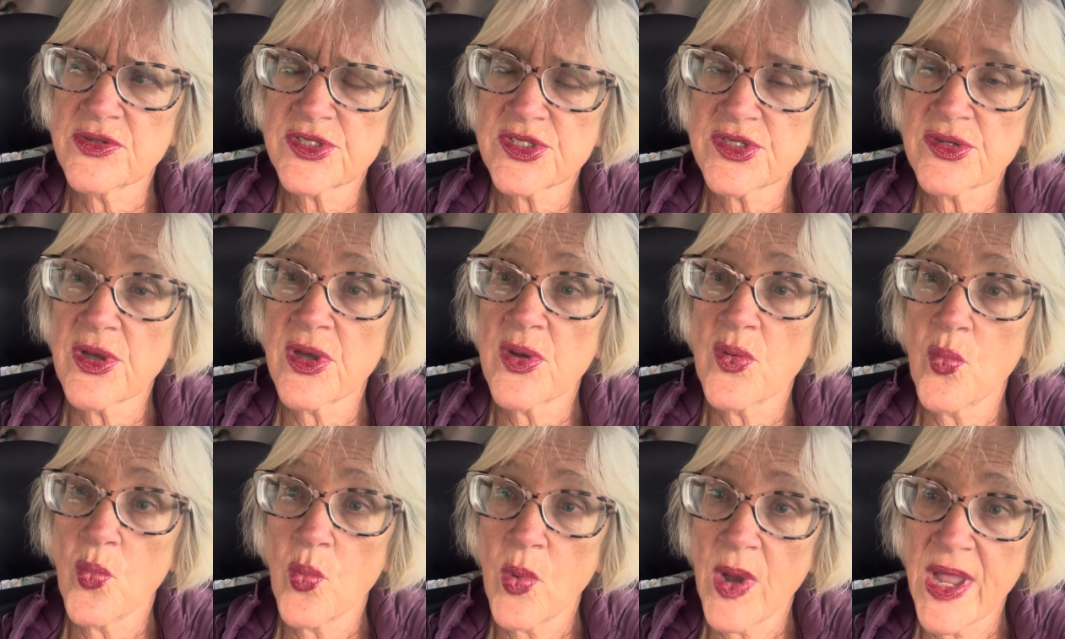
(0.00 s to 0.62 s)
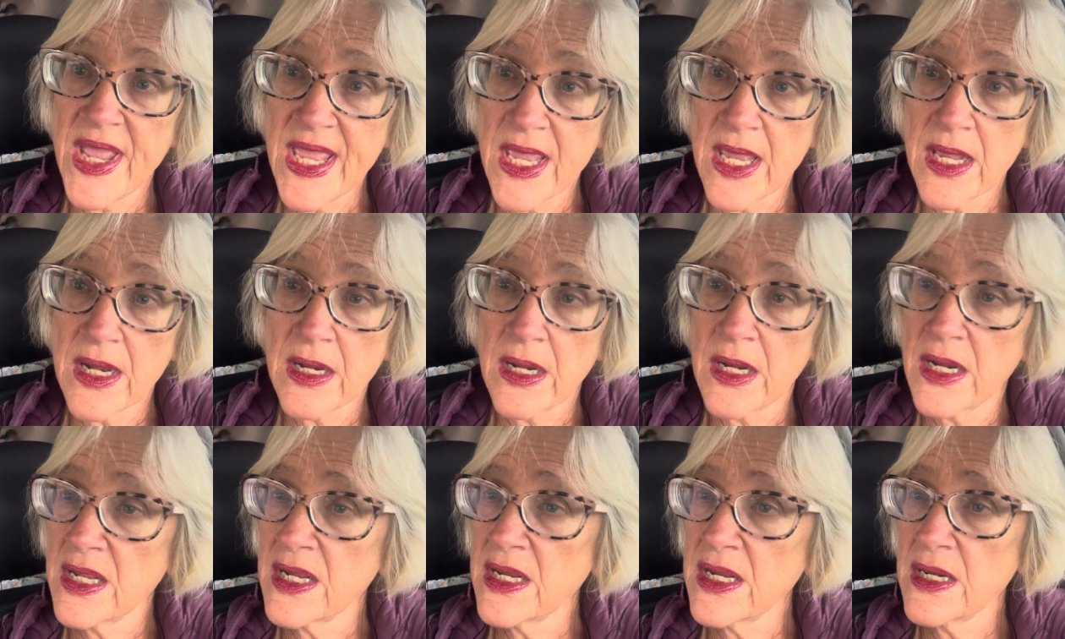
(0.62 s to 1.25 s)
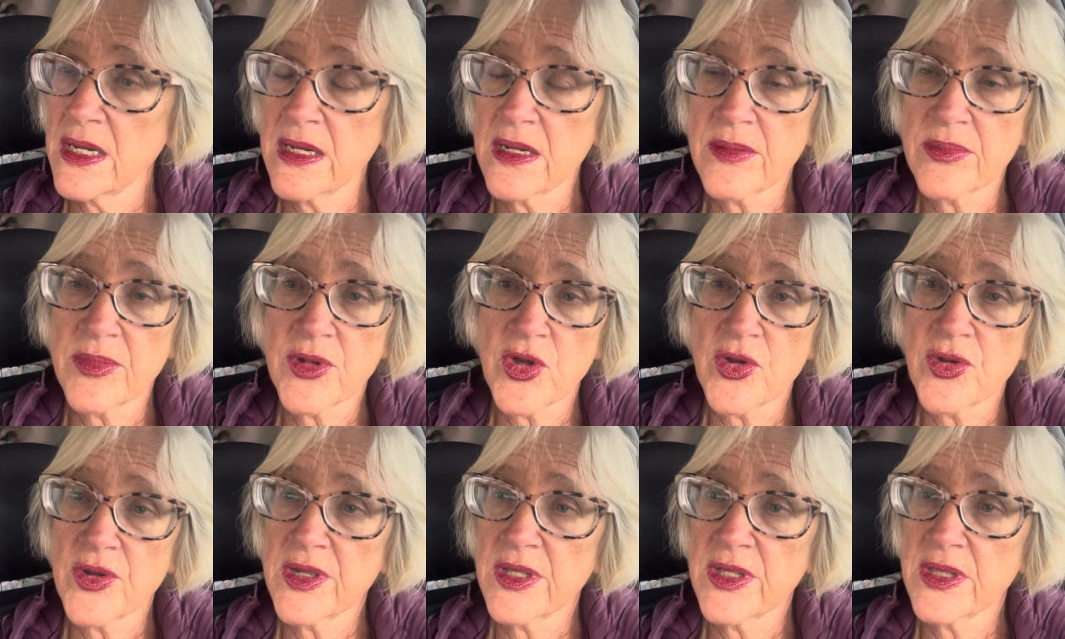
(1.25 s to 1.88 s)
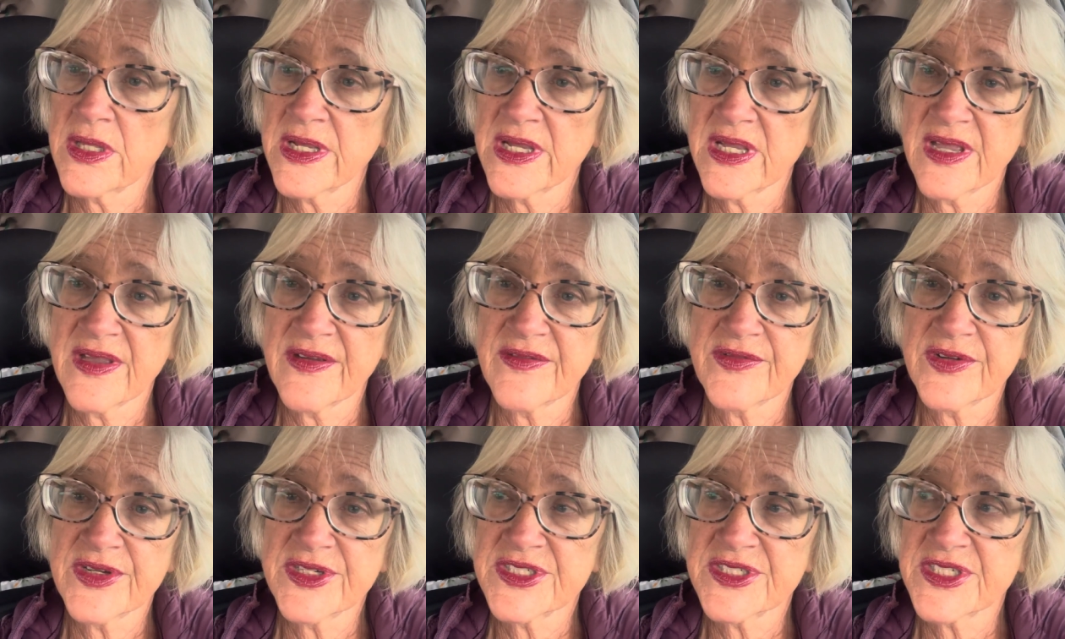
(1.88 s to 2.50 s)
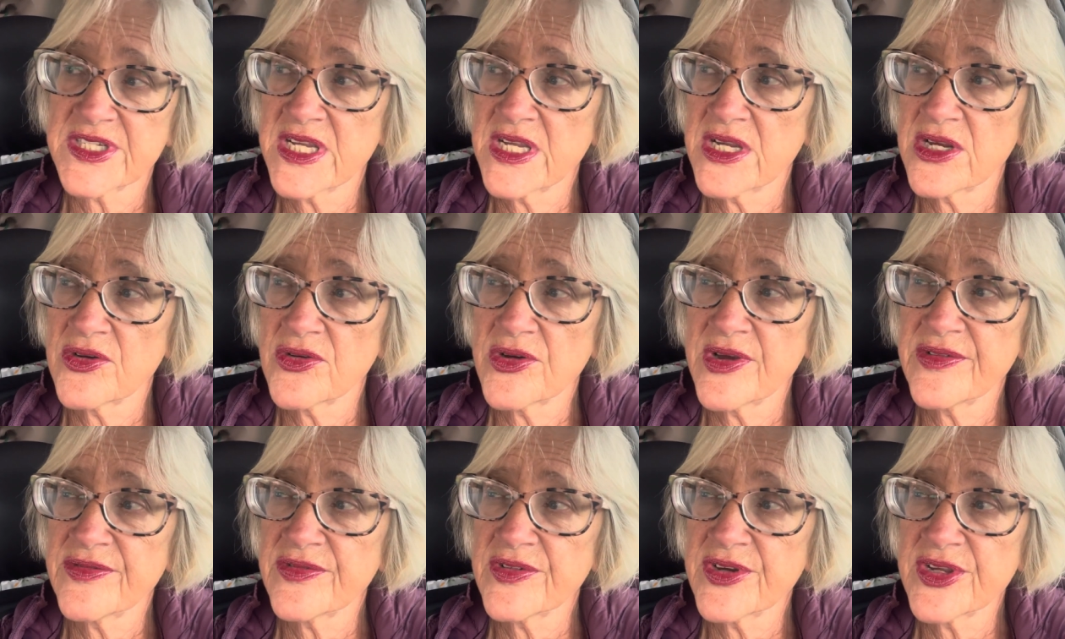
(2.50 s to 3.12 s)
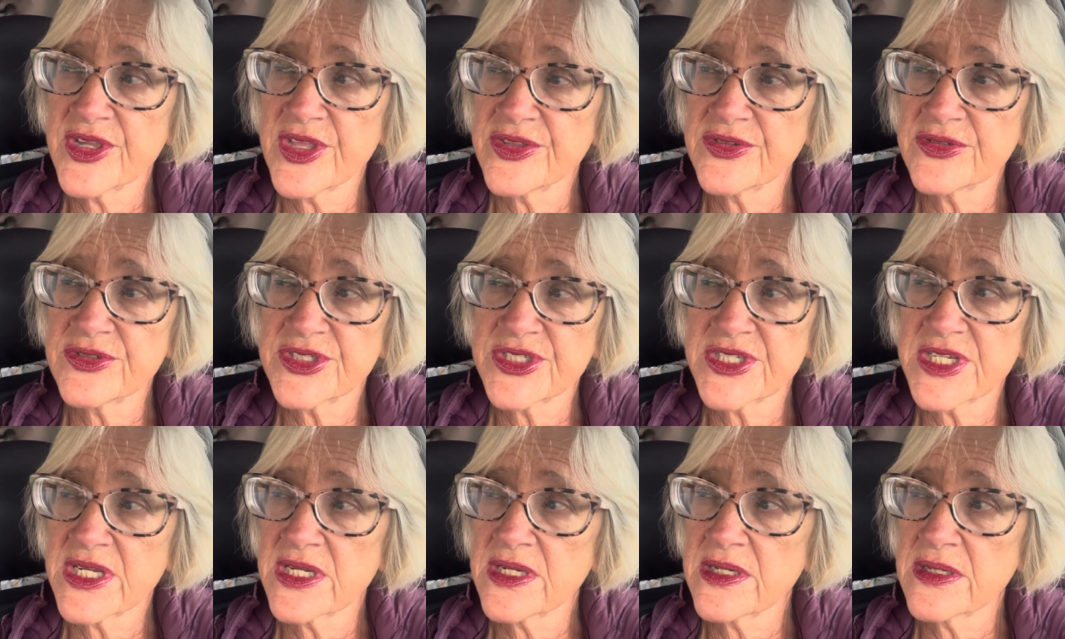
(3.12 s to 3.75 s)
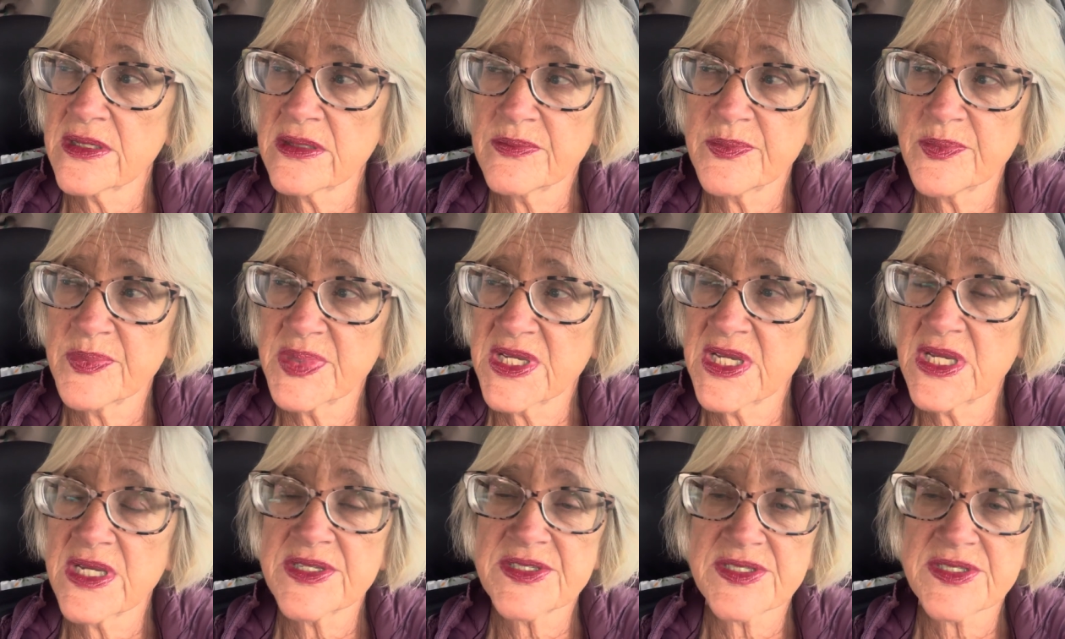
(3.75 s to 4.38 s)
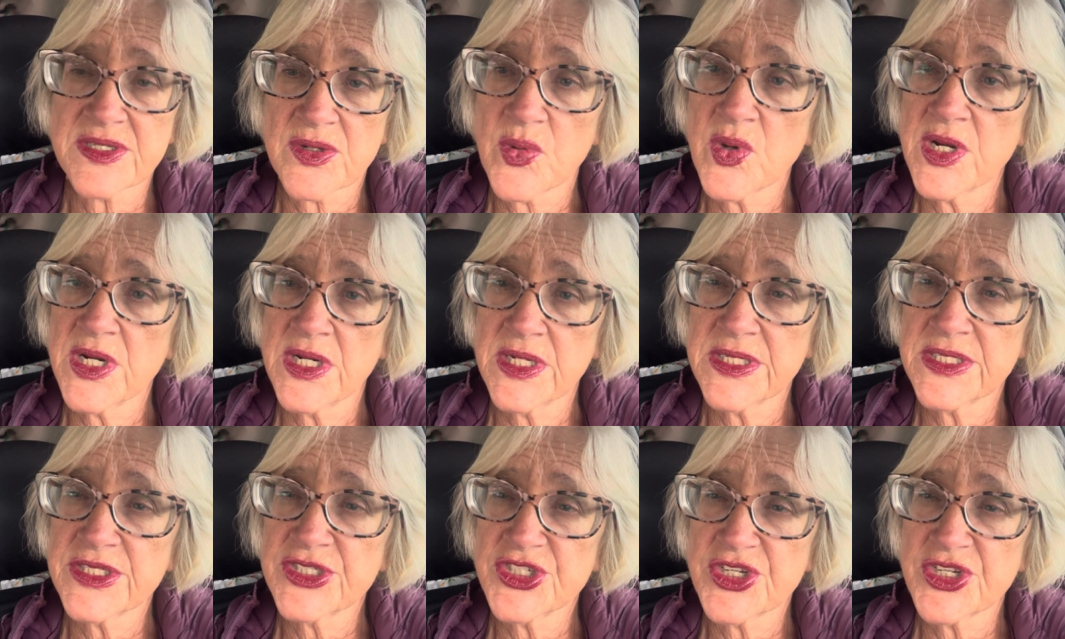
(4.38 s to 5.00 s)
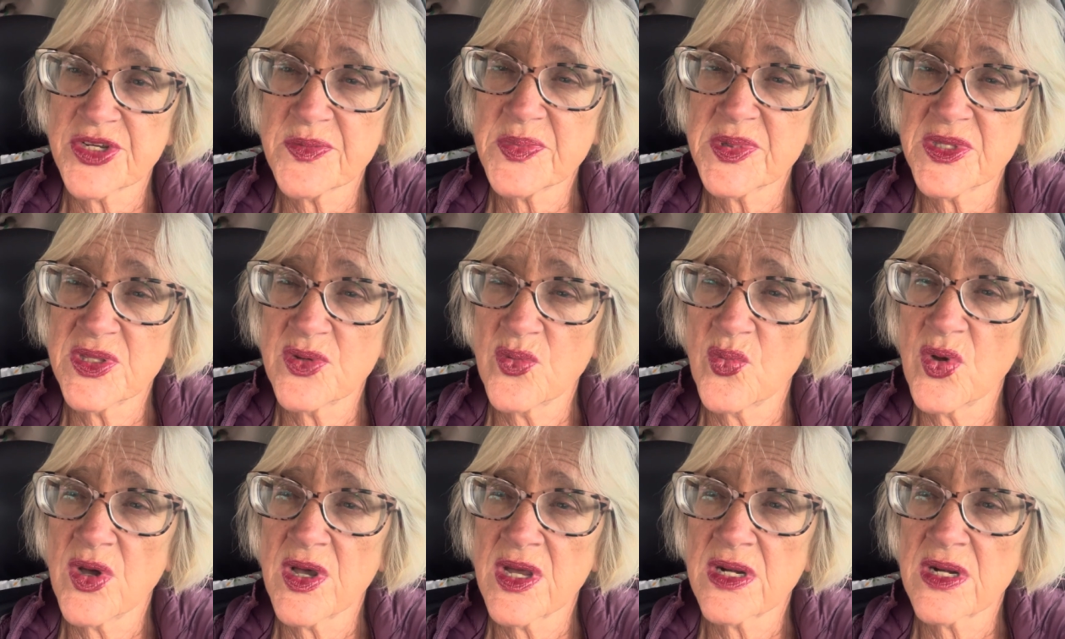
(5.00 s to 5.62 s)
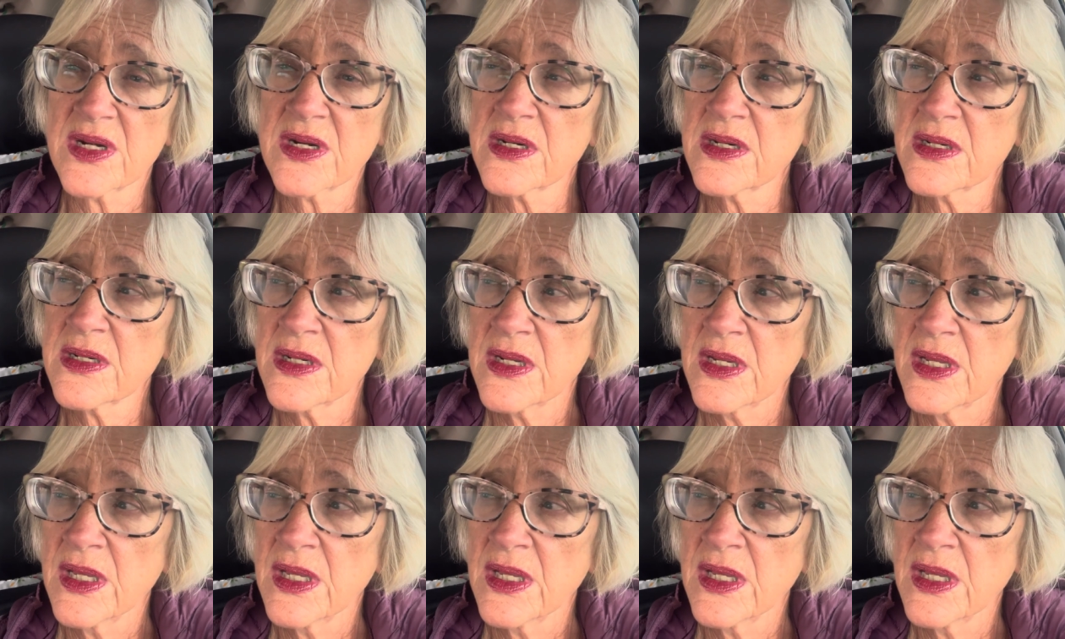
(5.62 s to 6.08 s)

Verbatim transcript: So I went and I ended up going like every day or every other day because I wanted to jump in the water.